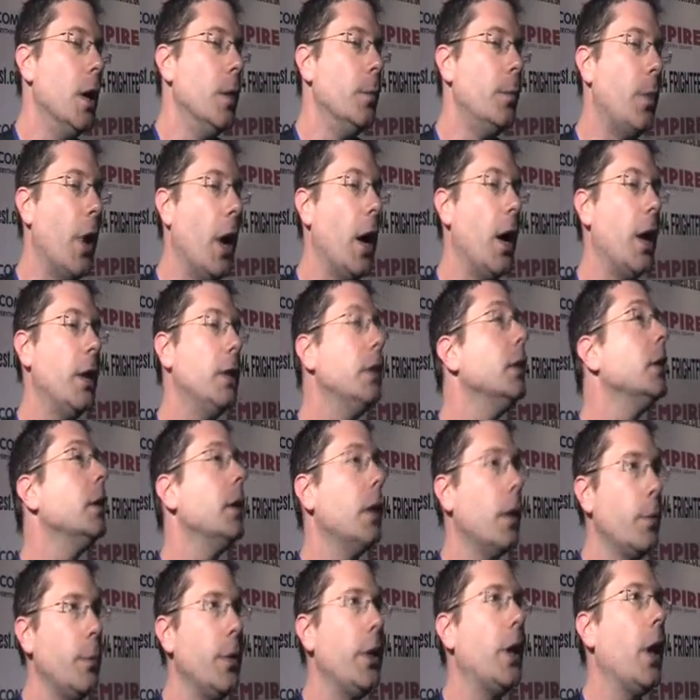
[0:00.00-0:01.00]

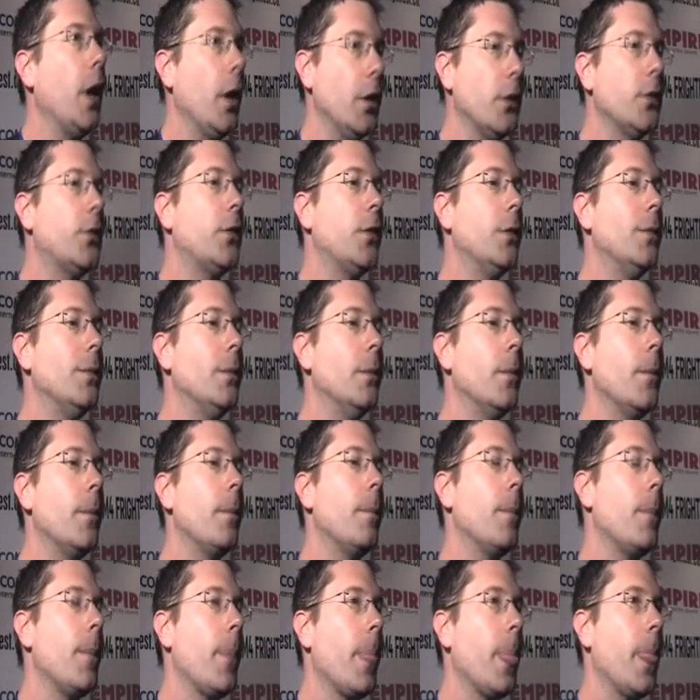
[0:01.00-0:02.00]
But because
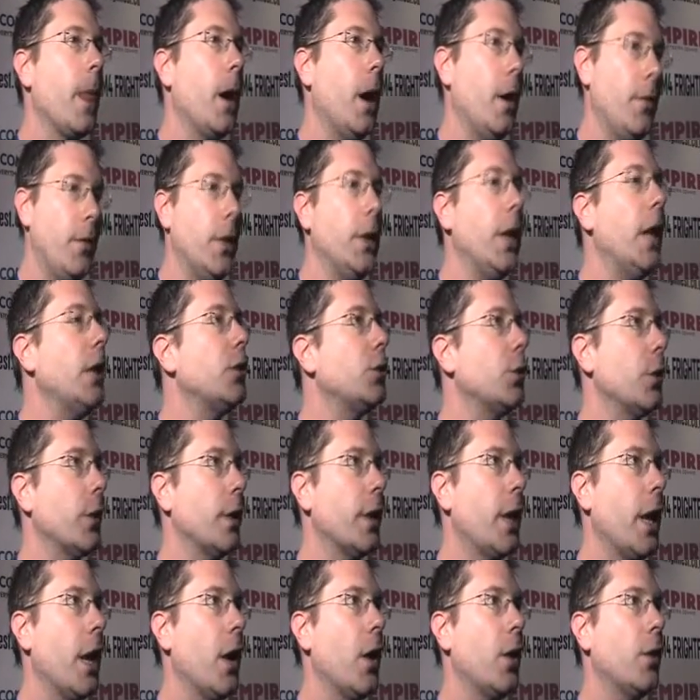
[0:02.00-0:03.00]
of the nature of the
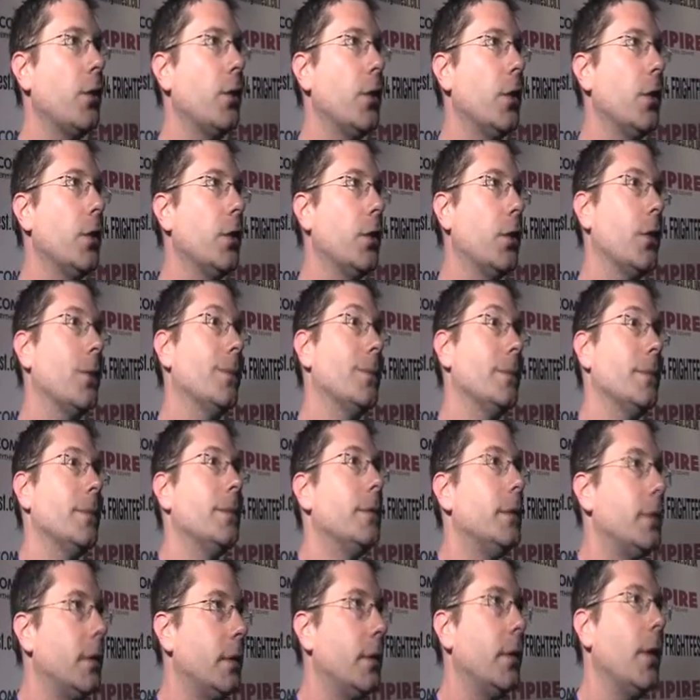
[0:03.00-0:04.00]
characters,
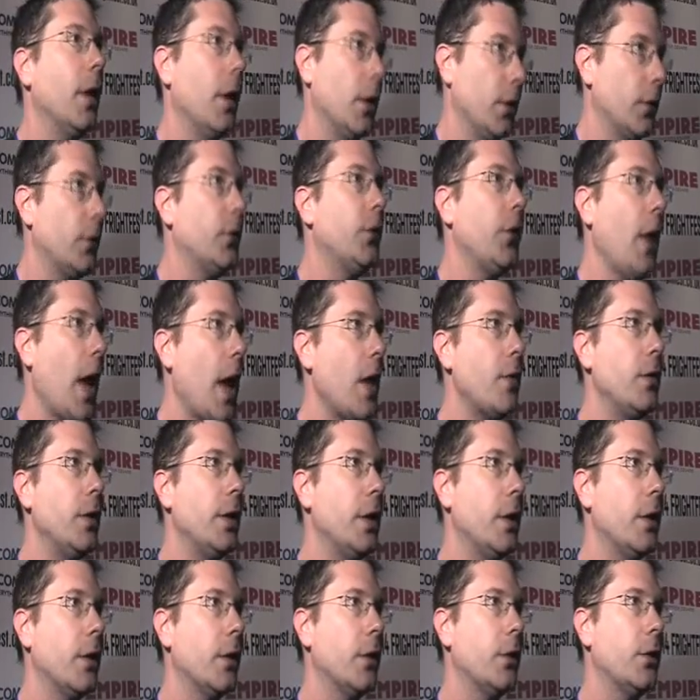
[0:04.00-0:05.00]
they're savvy
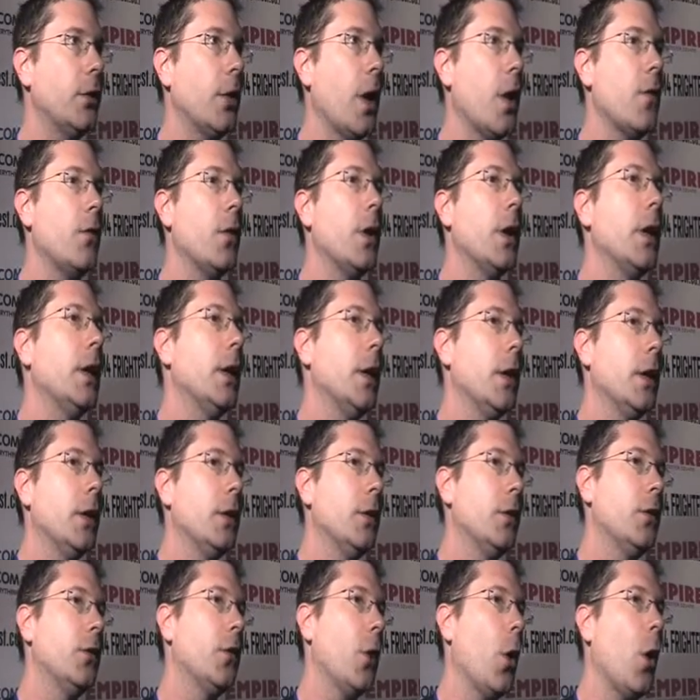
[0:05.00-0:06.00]
to this stuff.
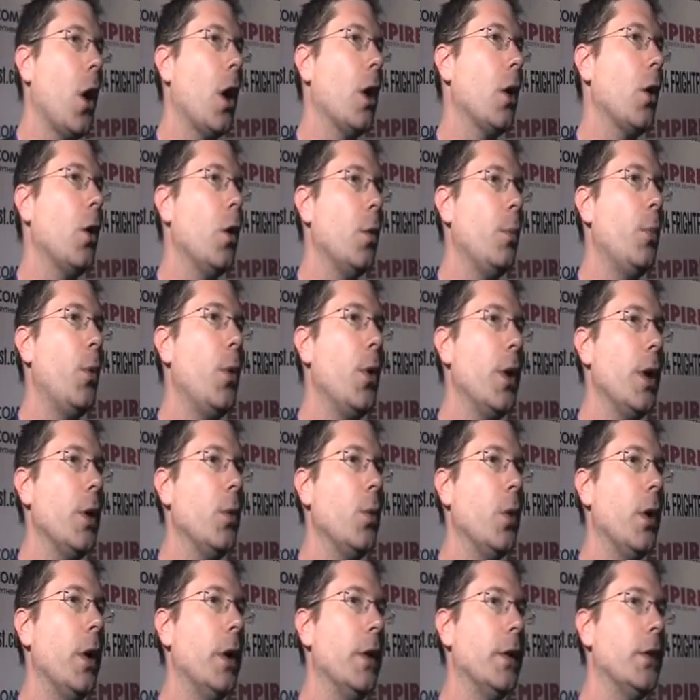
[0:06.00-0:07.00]
So our whole point
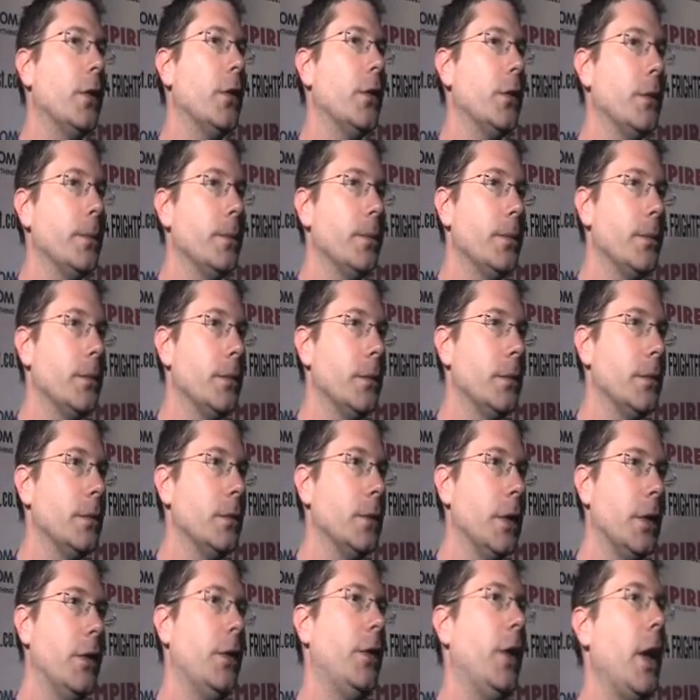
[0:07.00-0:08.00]
was,
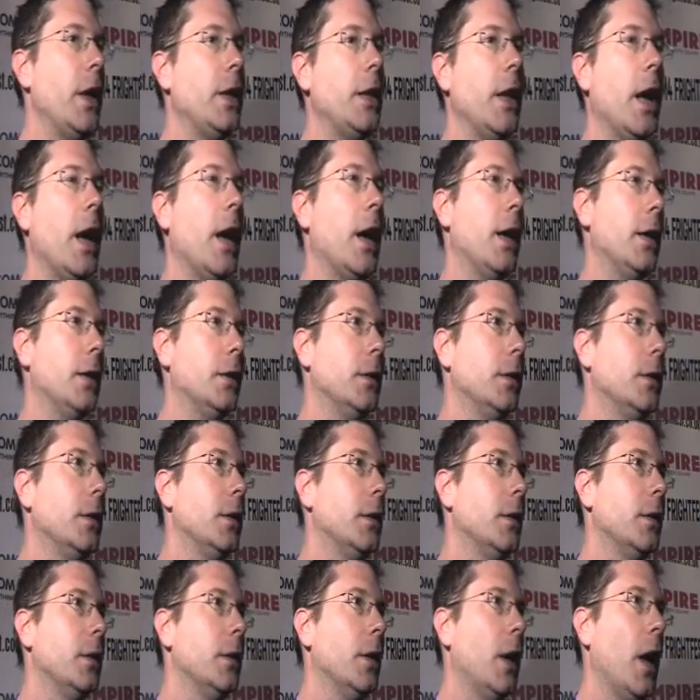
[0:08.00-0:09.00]
let's take that,
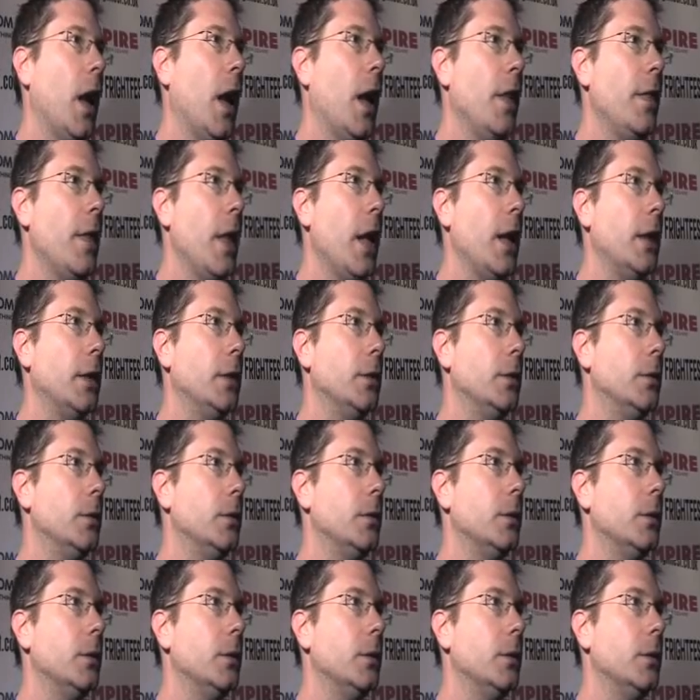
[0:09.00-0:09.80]
and then